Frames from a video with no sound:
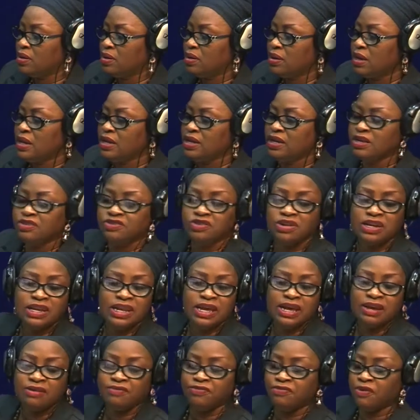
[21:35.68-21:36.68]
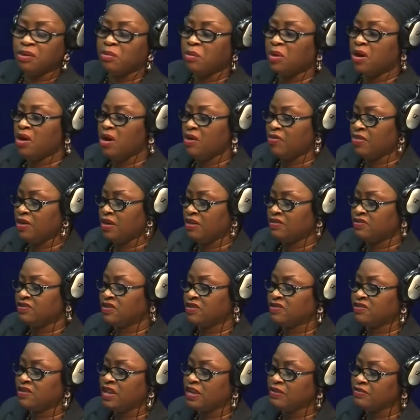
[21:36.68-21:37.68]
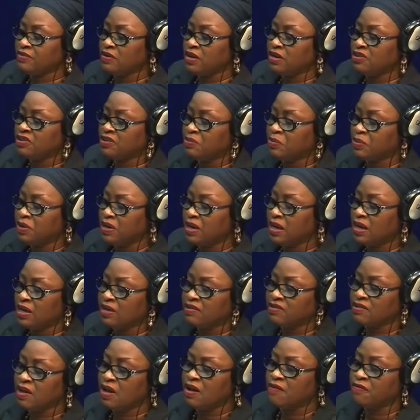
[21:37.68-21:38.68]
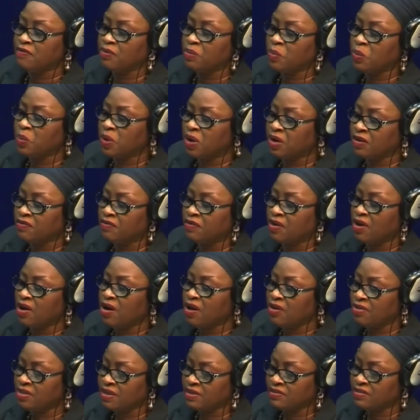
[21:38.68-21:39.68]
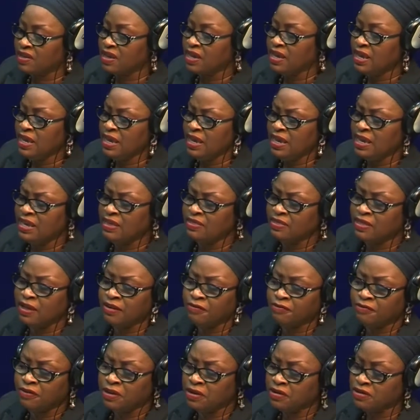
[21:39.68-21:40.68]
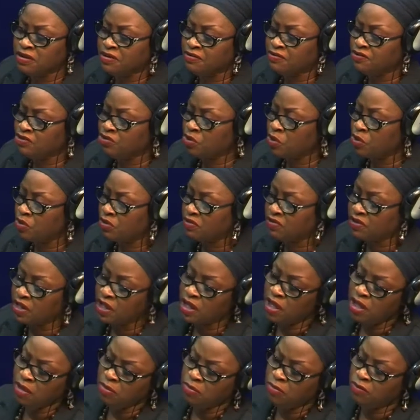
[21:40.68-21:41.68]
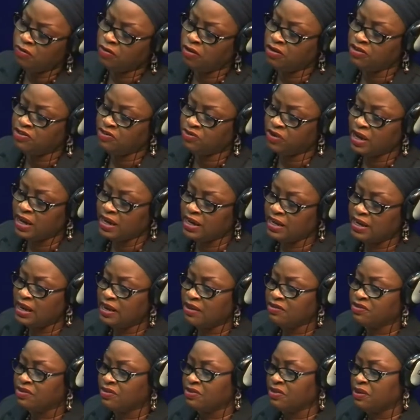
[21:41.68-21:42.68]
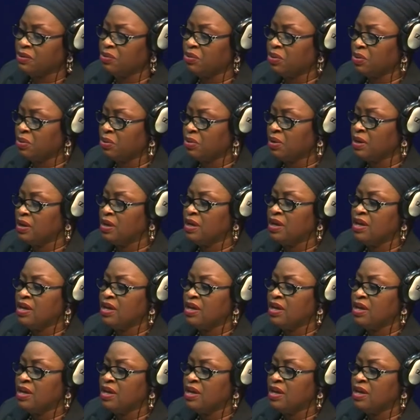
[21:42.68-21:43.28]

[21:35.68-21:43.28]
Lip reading: Now you need to learn from others. Successful entrepreneurs often work for others in their field of choice before striking out on their own.